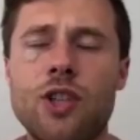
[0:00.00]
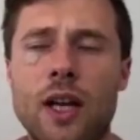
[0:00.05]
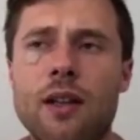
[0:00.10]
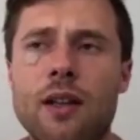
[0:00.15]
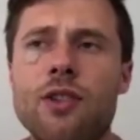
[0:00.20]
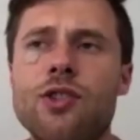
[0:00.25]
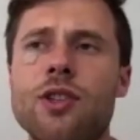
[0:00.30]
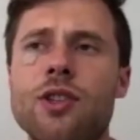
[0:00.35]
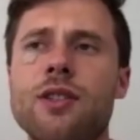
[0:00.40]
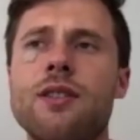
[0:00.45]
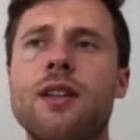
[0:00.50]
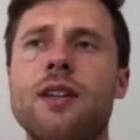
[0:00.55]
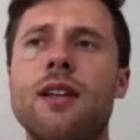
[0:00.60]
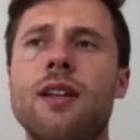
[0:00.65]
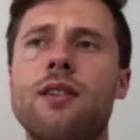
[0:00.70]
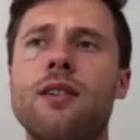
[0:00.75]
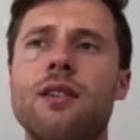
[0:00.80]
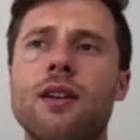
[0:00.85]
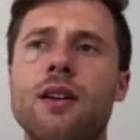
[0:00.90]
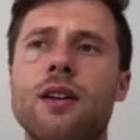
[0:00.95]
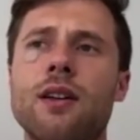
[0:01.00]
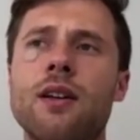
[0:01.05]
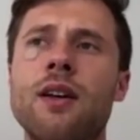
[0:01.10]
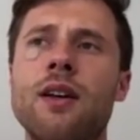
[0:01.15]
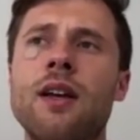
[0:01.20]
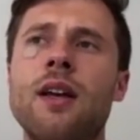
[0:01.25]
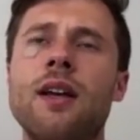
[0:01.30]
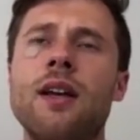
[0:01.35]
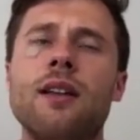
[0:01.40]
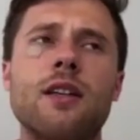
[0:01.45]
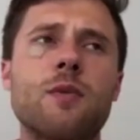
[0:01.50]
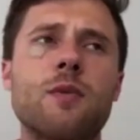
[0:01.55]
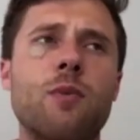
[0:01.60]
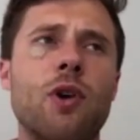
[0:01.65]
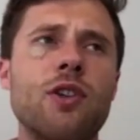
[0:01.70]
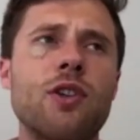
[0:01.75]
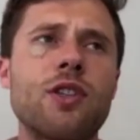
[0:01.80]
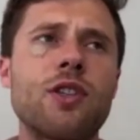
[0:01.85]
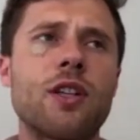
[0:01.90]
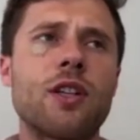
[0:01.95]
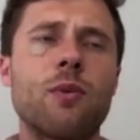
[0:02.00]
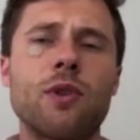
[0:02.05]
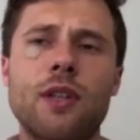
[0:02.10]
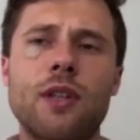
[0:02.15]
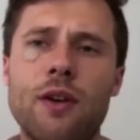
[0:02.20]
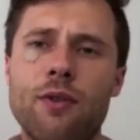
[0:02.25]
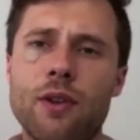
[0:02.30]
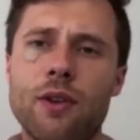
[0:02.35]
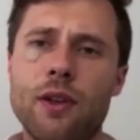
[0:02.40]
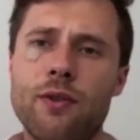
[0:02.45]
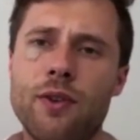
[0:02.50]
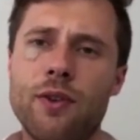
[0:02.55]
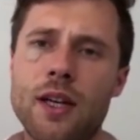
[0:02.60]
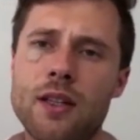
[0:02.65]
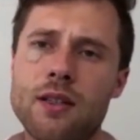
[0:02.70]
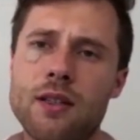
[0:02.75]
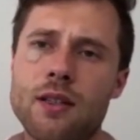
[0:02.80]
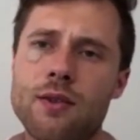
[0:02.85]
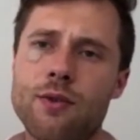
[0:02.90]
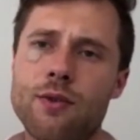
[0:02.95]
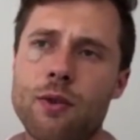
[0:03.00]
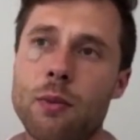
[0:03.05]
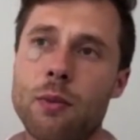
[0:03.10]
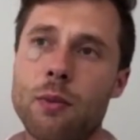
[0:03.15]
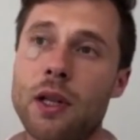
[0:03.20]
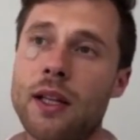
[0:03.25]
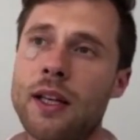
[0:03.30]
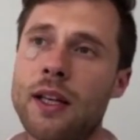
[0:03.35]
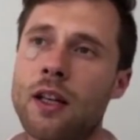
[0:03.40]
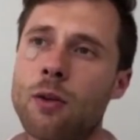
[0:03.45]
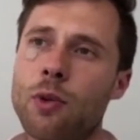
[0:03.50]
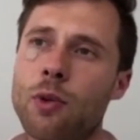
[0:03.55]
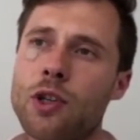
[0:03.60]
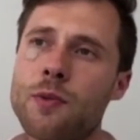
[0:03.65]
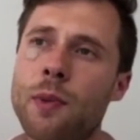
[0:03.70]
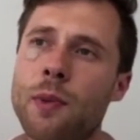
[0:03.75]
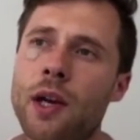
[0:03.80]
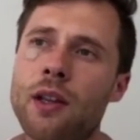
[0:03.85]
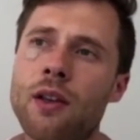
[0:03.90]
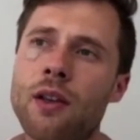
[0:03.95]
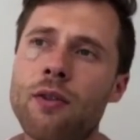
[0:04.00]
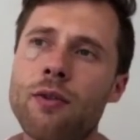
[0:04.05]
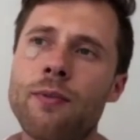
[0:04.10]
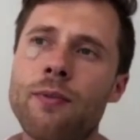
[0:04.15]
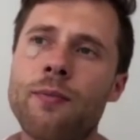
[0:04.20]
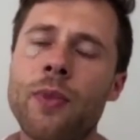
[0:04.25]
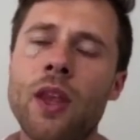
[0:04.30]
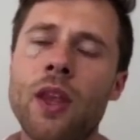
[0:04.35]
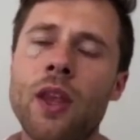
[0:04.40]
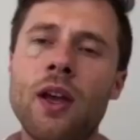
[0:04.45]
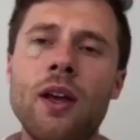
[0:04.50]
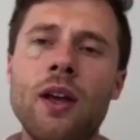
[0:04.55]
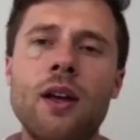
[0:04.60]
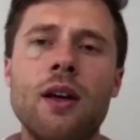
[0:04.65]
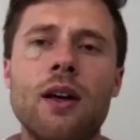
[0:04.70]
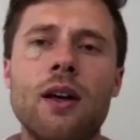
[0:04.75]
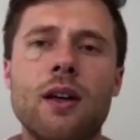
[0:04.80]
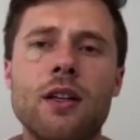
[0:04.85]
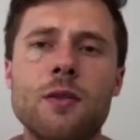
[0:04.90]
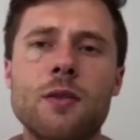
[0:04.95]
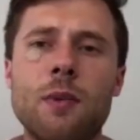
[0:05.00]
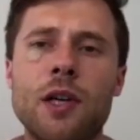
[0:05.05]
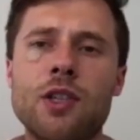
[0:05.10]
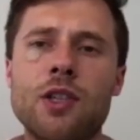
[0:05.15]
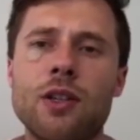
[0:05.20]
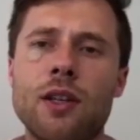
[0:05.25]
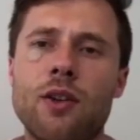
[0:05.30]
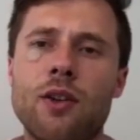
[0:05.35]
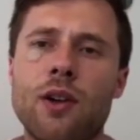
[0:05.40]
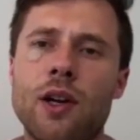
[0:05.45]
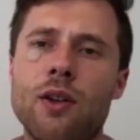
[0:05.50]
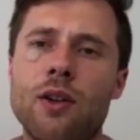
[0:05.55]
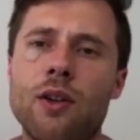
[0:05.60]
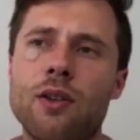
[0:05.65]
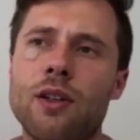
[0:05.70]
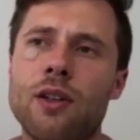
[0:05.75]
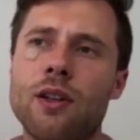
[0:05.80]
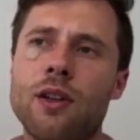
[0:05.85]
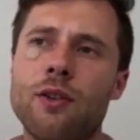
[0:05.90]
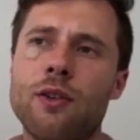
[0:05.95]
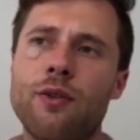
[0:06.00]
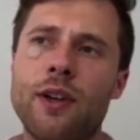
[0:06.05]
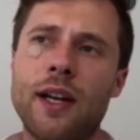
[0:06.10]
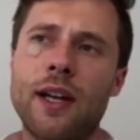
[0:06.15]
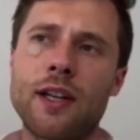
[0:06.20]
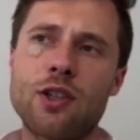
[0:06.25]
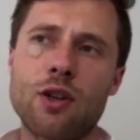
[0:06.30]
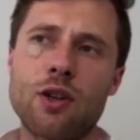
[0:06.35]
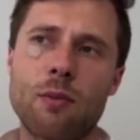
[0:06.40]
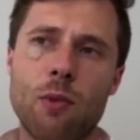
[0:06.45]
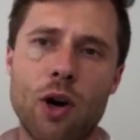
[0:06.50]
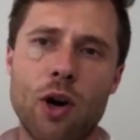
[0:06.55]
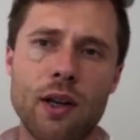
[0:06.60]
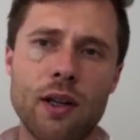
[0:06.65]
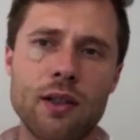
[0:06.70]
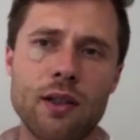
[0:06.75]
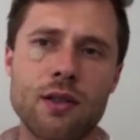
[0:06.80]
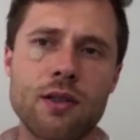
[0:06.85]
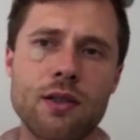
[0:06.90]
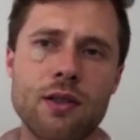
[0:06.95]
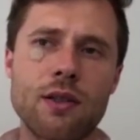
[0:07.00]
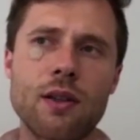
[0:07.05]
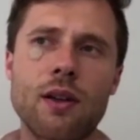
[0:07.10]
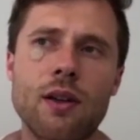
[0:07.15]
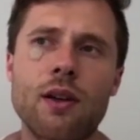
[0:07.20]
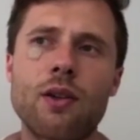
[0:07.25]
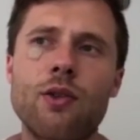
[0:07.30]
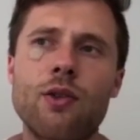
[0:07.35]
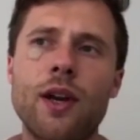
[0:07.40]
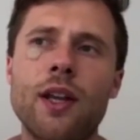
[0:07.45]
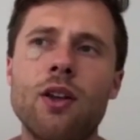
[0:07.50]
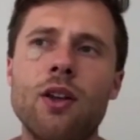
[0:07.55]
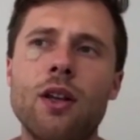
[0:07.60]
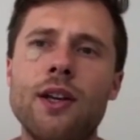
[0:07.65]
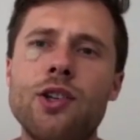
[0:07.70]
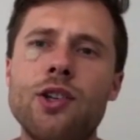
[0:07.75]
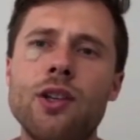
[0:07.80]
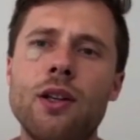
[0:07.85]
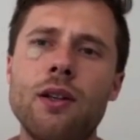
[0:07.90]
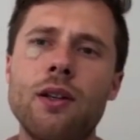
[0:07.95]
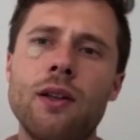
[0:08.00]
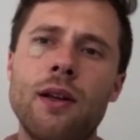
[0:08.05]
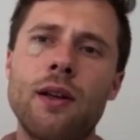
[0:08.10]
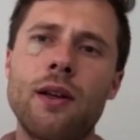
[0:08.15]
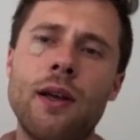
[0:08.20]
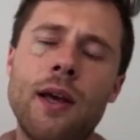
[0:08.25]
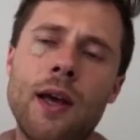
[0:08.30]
Challenges that this project will definitely face is from a legal perspective, especially around the financial markets regulation.